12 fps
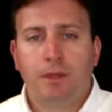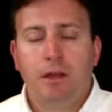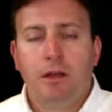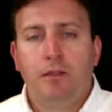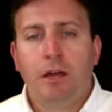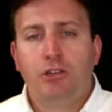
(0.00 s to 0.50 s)

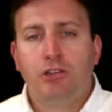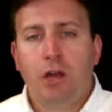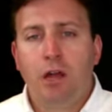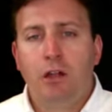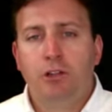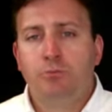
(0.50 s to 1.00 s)
They
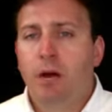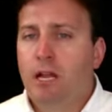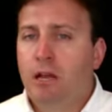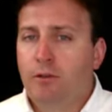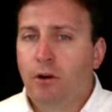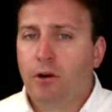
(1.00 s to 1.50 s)
changed many
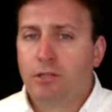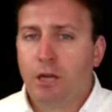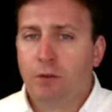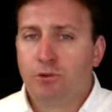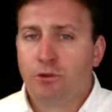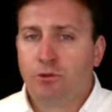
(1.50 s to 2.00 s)
of our
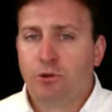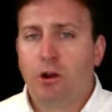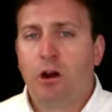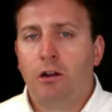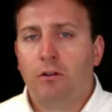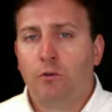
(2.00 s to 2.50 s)
assumptions
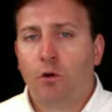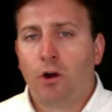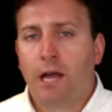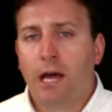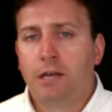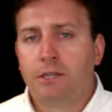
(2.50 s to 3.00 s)
regarding
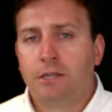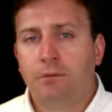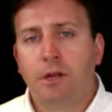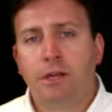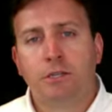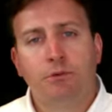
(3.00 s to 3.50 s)
forecasting
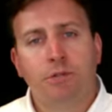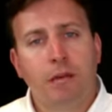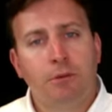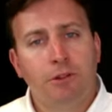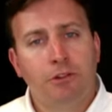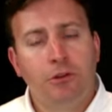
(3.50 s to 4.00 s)
because it was able
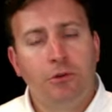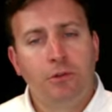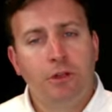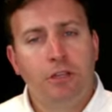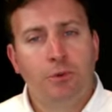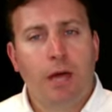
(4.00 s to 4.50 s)
to do
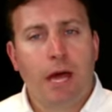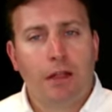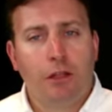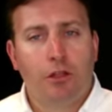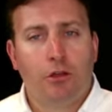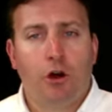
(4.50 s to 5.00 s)
things we hadn't
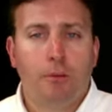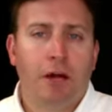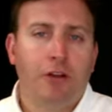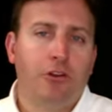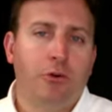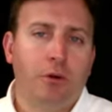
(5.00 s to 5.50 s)
thought about
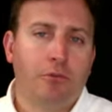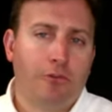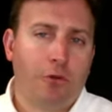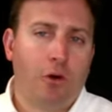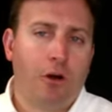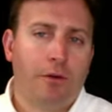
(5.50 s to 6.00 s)
doing
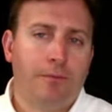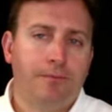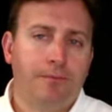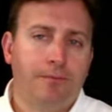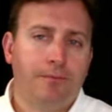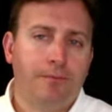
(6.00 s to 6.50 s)
before.
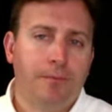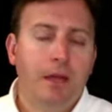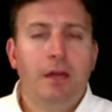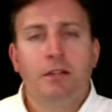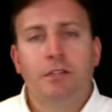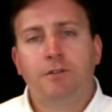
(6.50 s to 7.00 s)

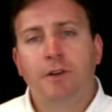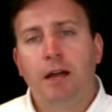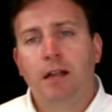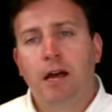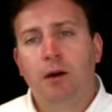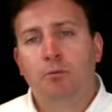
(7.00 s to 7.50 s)
To find
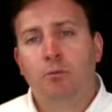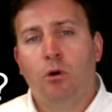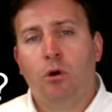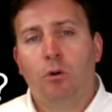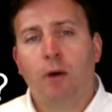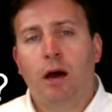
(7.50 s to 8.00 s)
out more
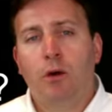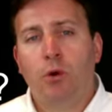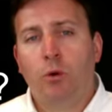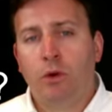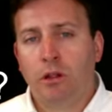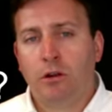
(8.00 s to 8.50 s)
about what
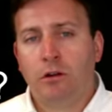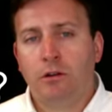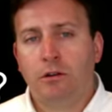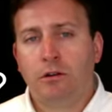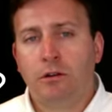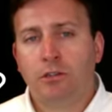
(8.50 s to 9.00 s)
we
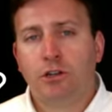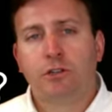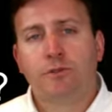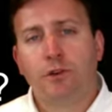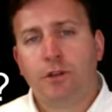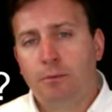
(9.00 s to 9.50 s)
learned, search
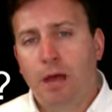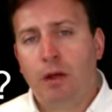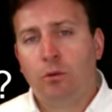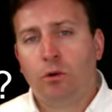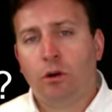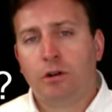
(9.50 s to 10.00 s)
for
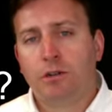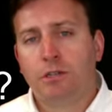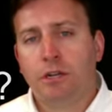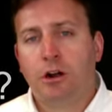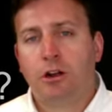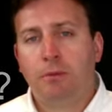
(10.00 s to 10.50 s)
DemandWorks in
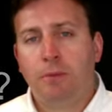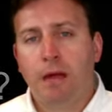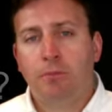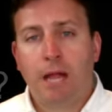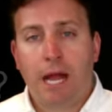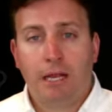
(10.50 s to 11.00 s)
our demand
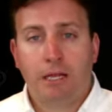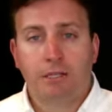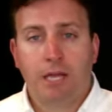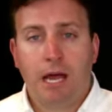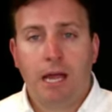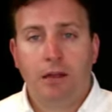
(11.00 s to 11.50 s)
planning
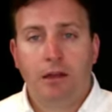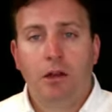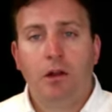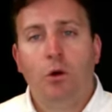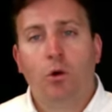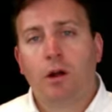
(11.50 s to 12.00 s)
site
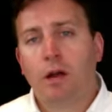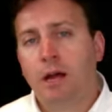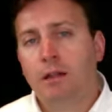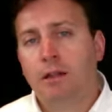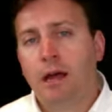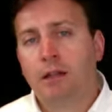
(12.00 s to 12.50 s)
or
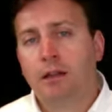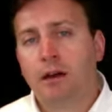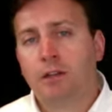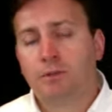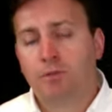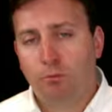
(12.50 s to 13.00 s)
contact us
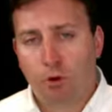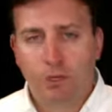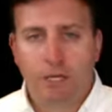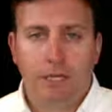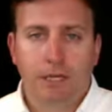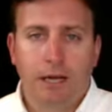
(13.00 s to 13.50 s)
for more
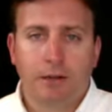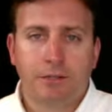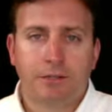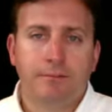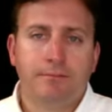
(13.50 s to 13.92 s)
details.